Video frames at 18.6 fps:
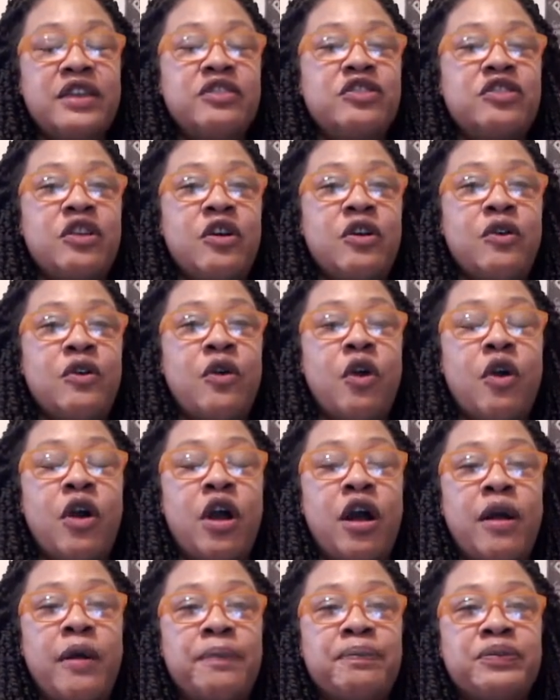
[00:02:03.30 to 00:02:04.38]
So
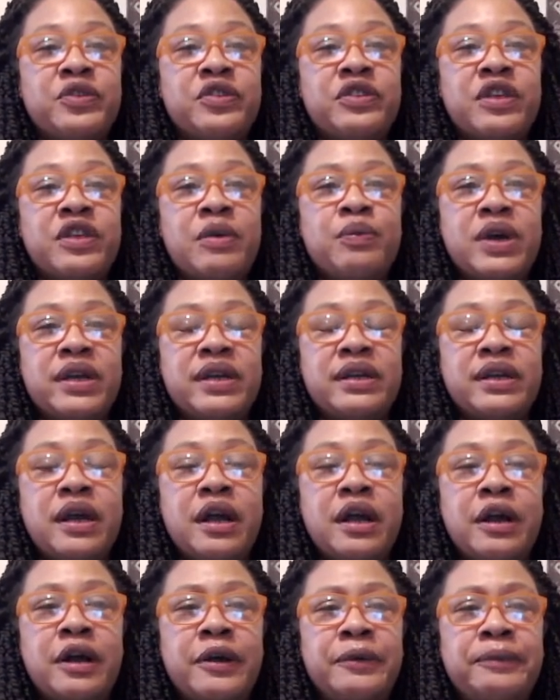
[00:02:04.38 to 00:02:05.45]
someone
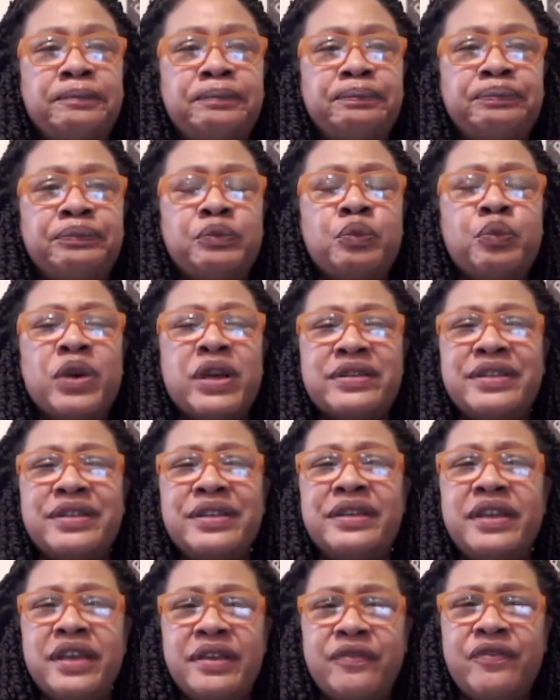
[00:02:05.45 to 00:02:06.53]
wants to
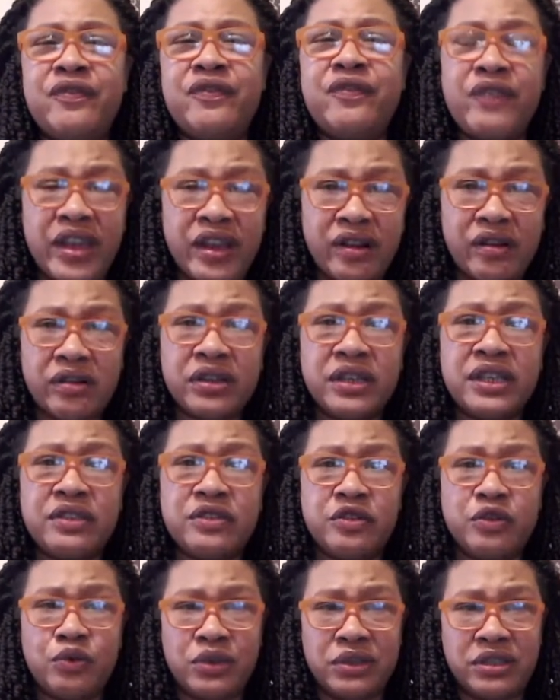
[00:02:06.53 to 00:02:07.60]
give fairly
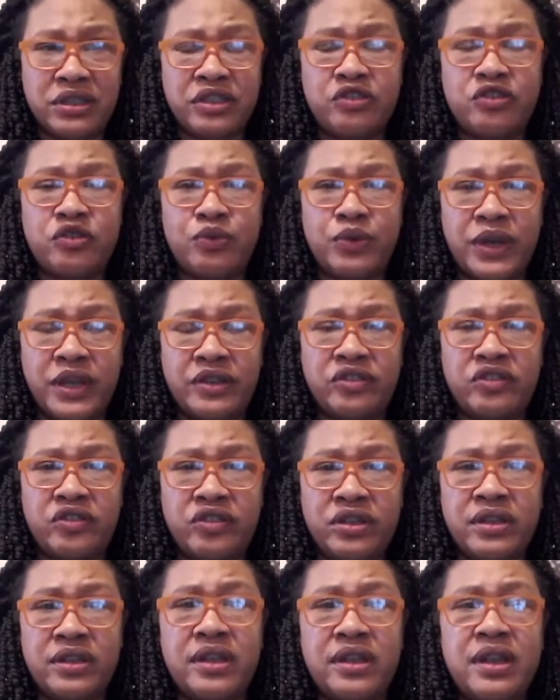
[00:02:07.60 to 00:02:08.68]
to a
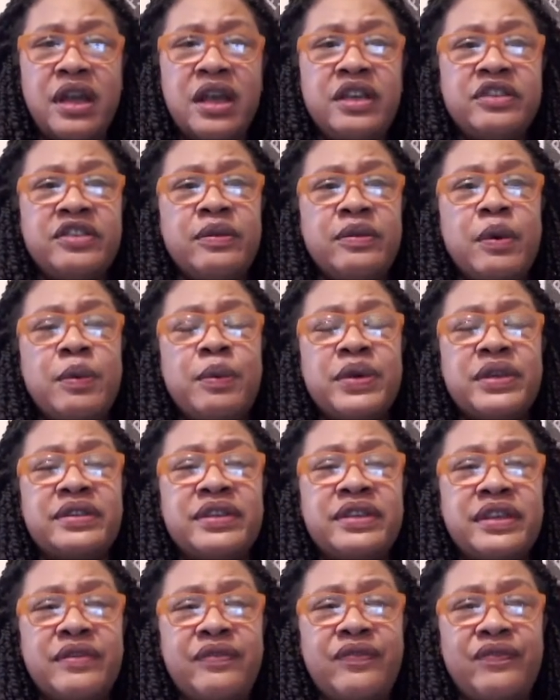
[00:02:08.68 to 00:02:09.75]
situation. Someone wants to
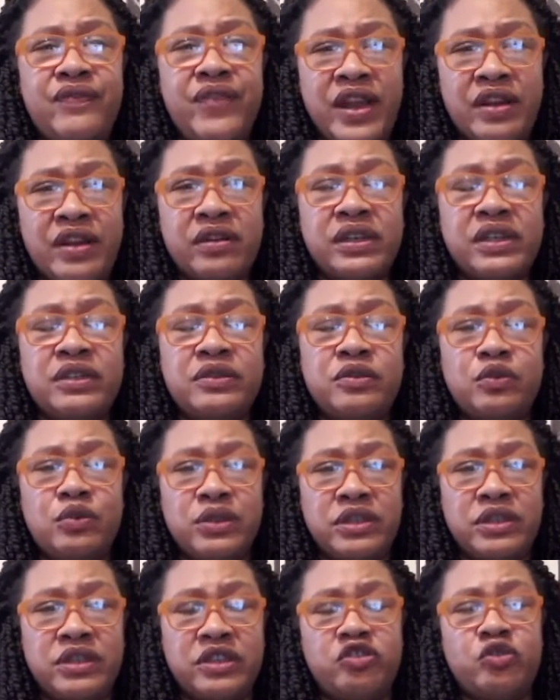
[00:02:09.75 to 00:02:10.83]
give fairly to a
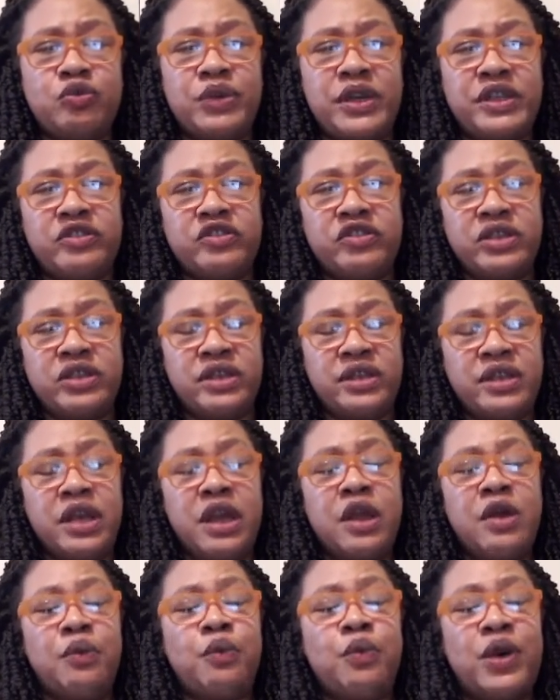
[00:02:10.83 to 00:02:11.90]
situation.
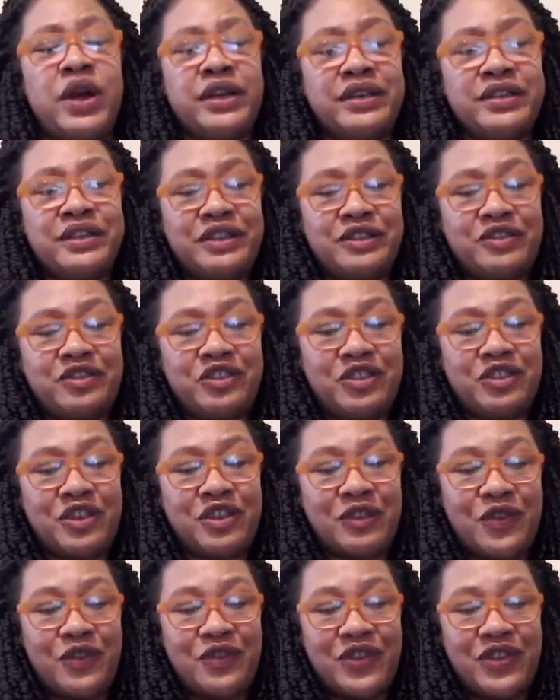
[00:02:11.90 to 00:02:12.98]
One good
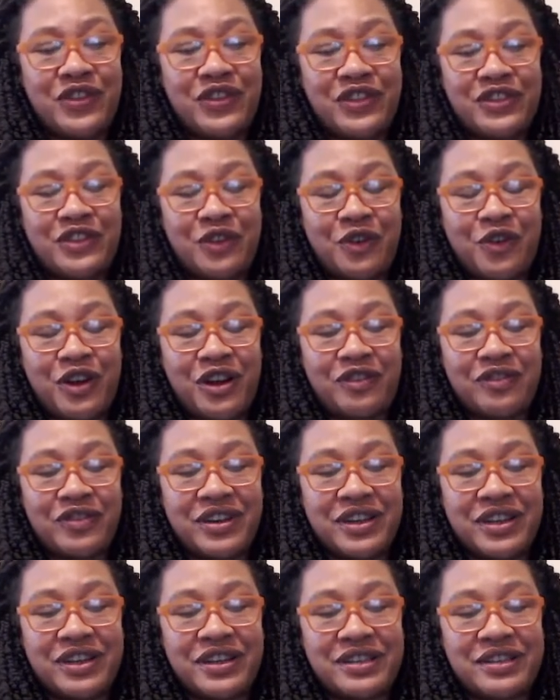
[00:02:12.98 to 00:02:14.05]
shuffle for the
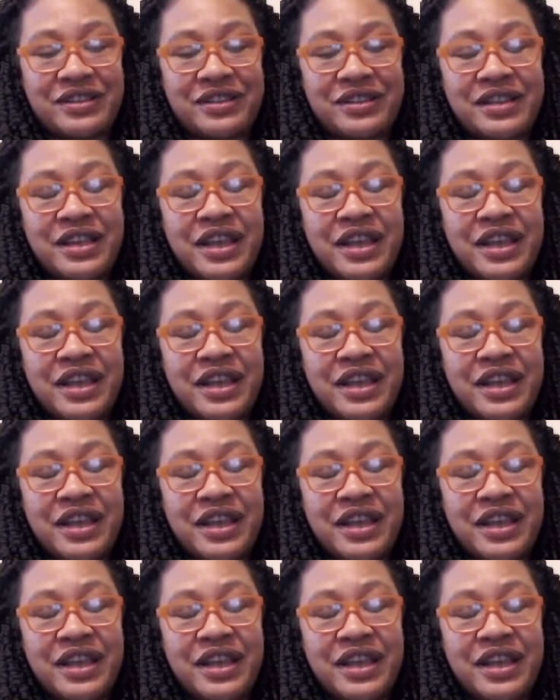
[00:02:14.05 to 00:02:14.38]
Taurus.